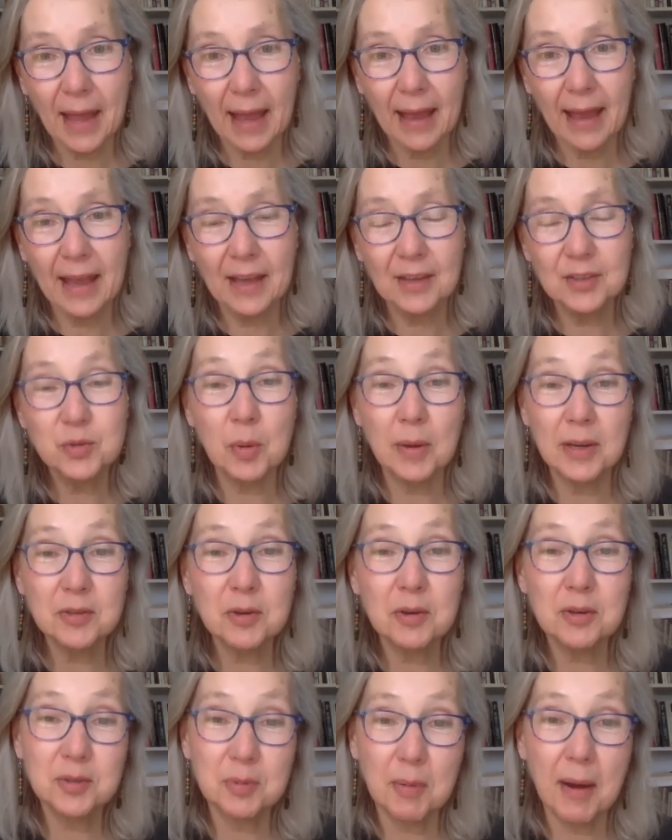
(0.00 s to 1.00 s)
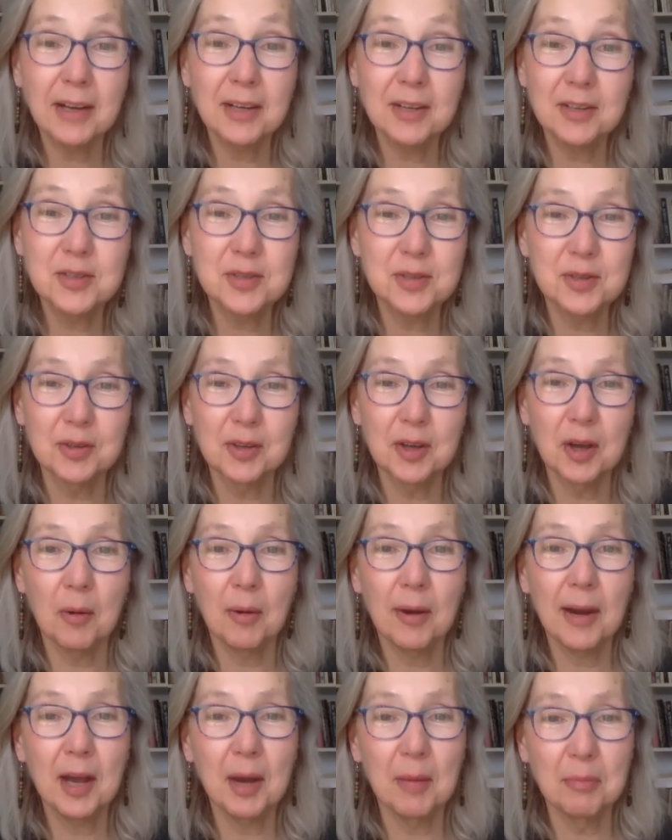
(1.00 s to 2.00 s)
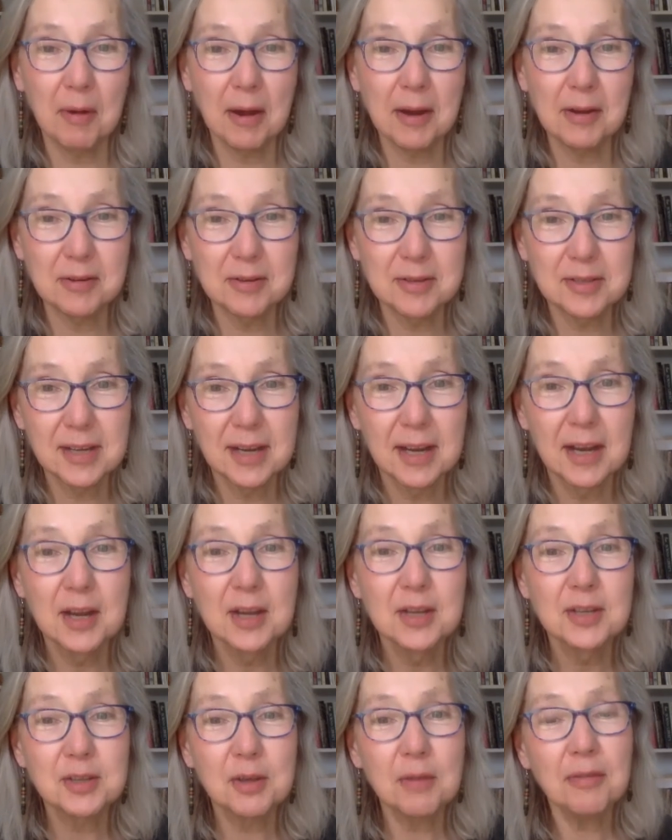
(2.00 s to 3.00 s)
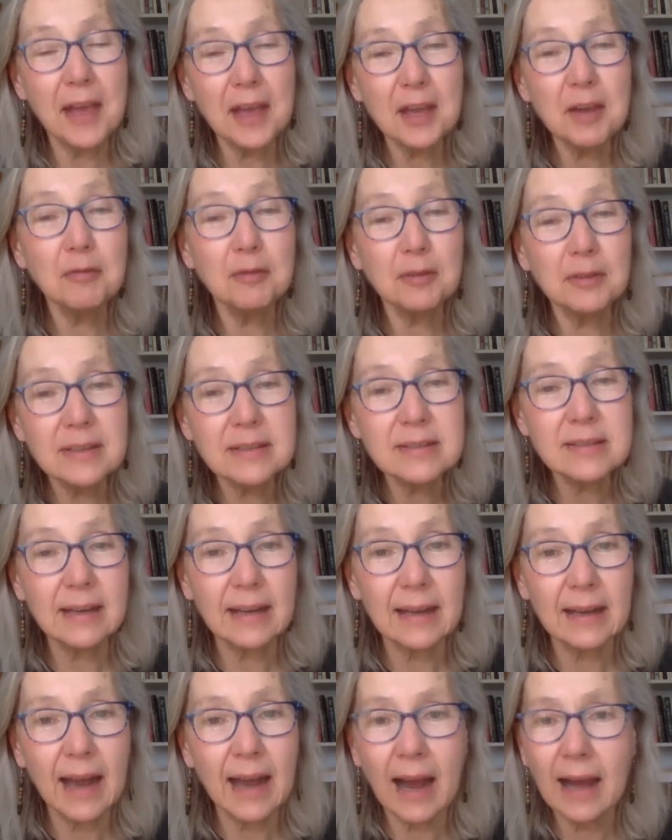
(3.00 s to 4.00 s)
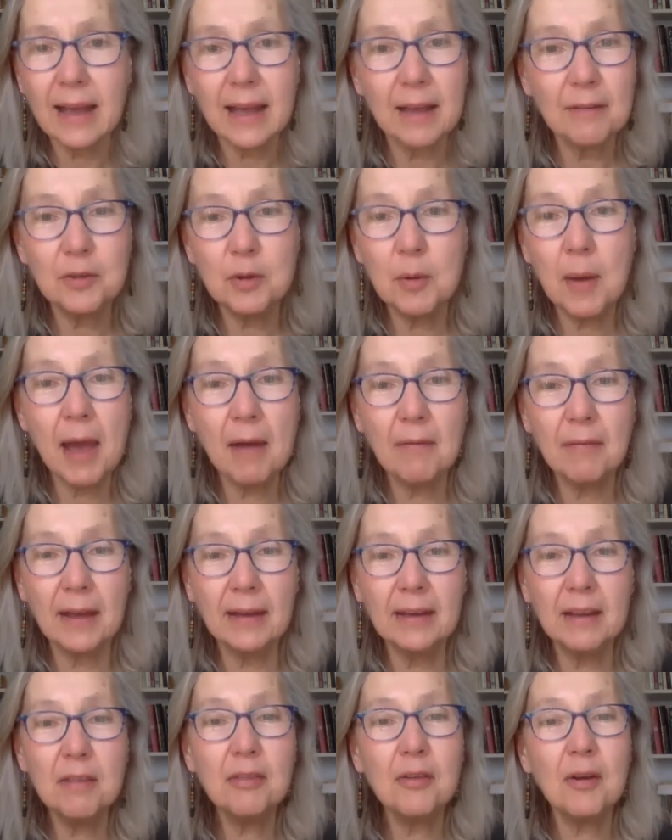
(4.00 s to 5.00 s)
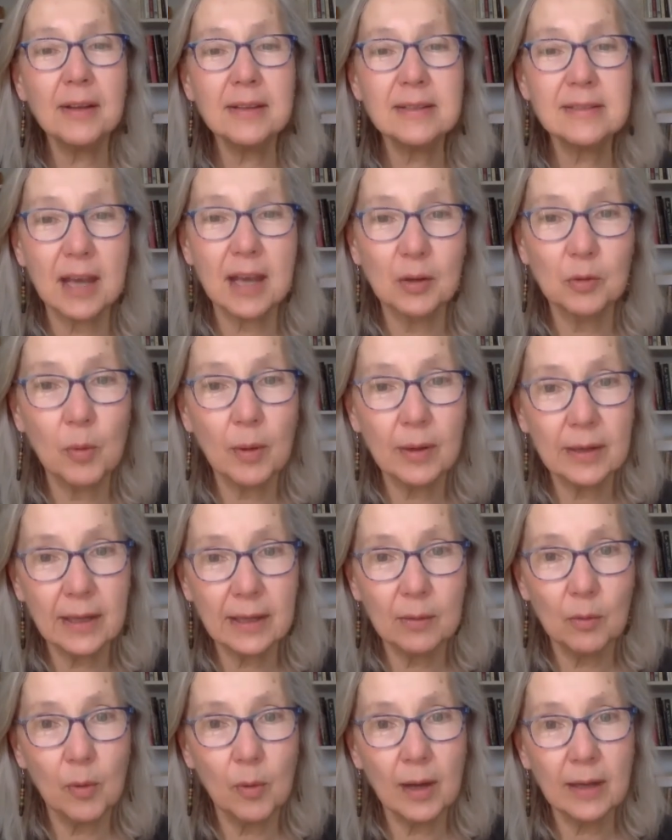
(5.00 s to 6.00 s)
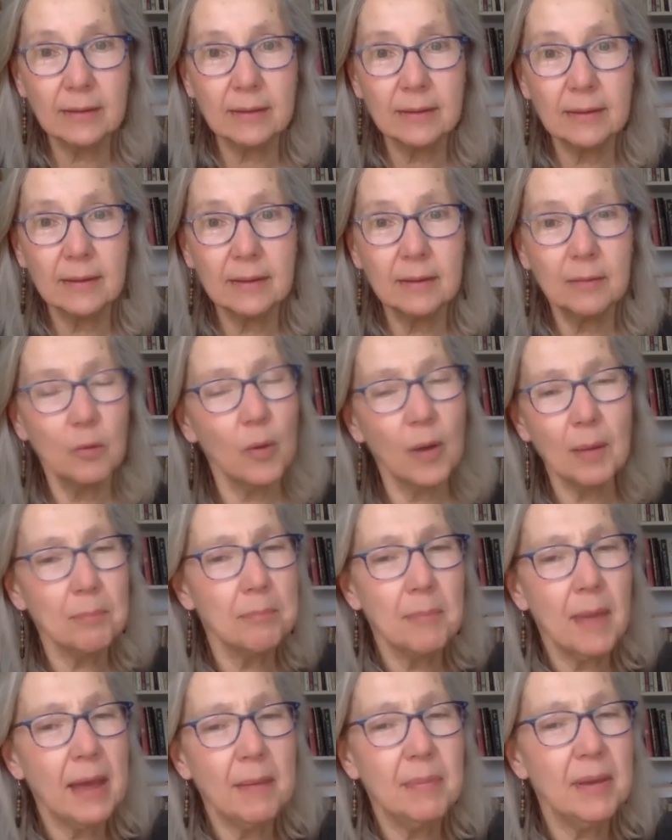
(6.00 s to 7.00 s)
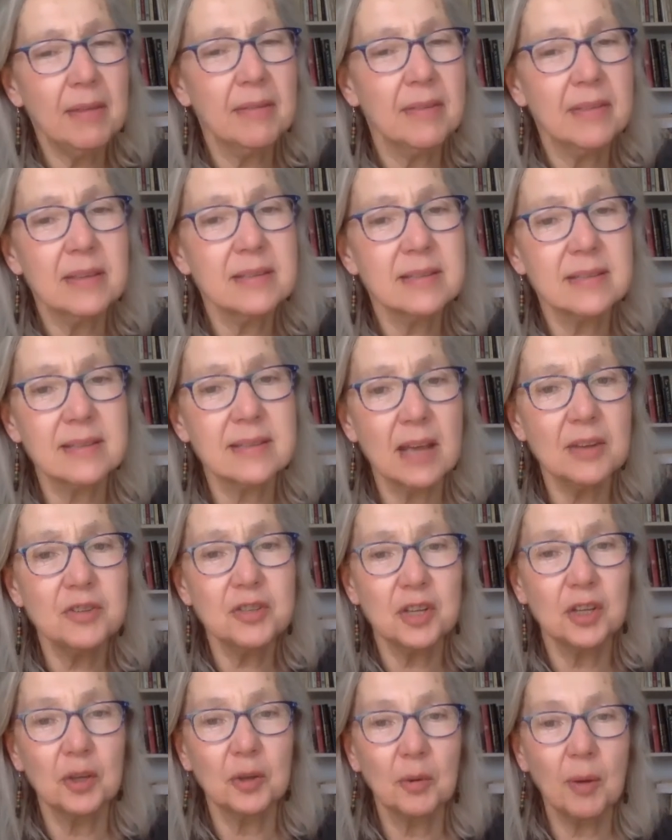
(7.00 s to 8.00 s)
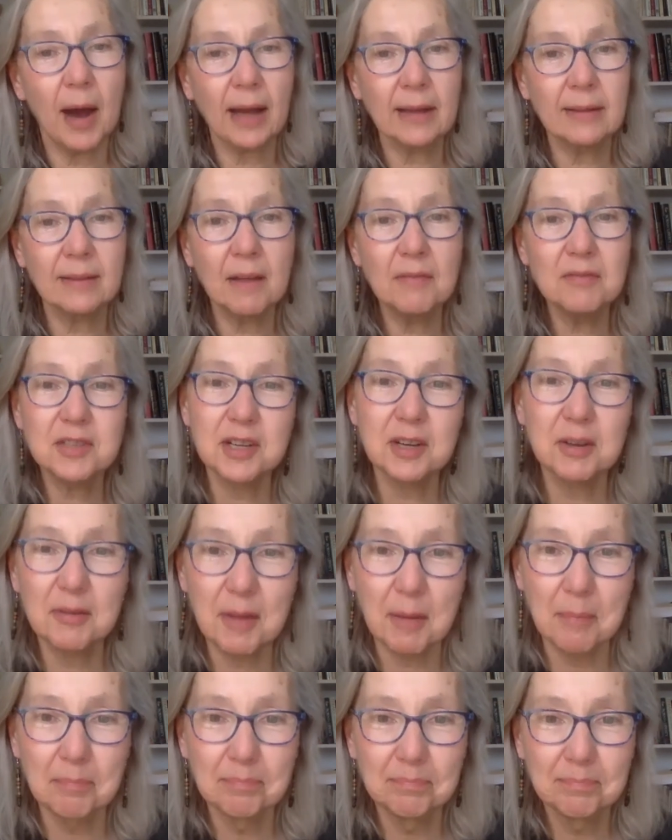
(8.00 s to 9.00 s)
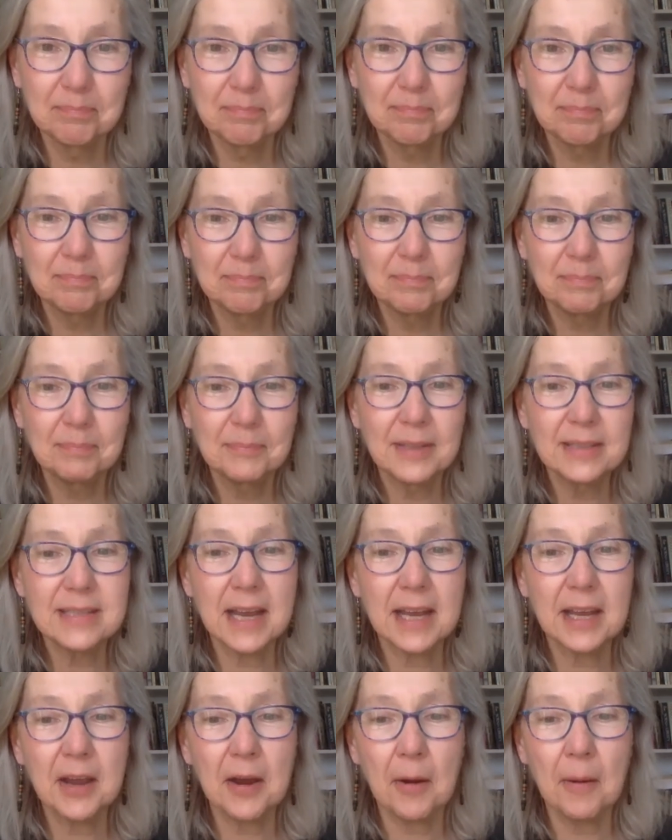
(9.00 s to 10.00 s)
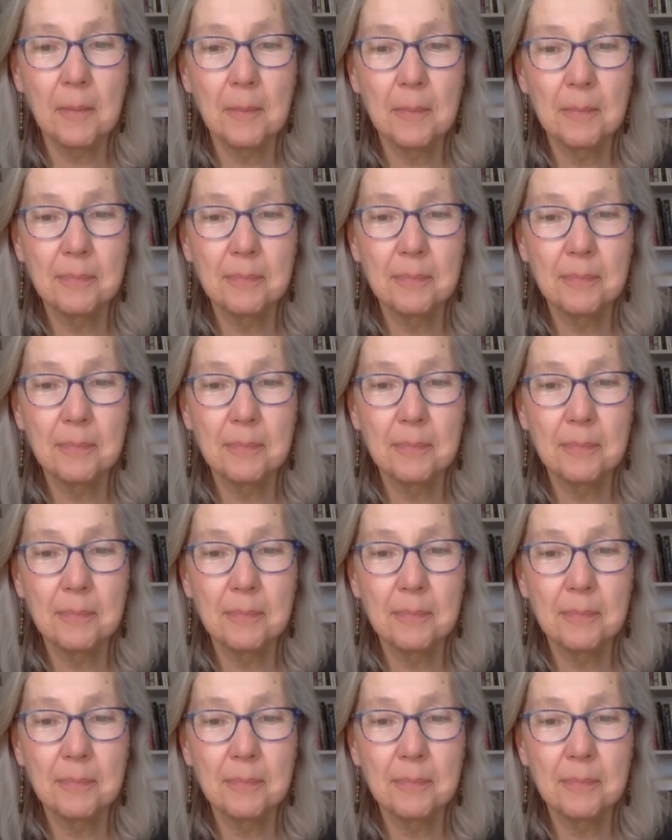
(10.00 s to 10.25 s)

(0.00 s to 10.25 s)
and Winged Horse Writing Studio, where I help writers. So thank you for listening. If you have any thoughts on what maybe this said to you, I'd love to hear them. Take care.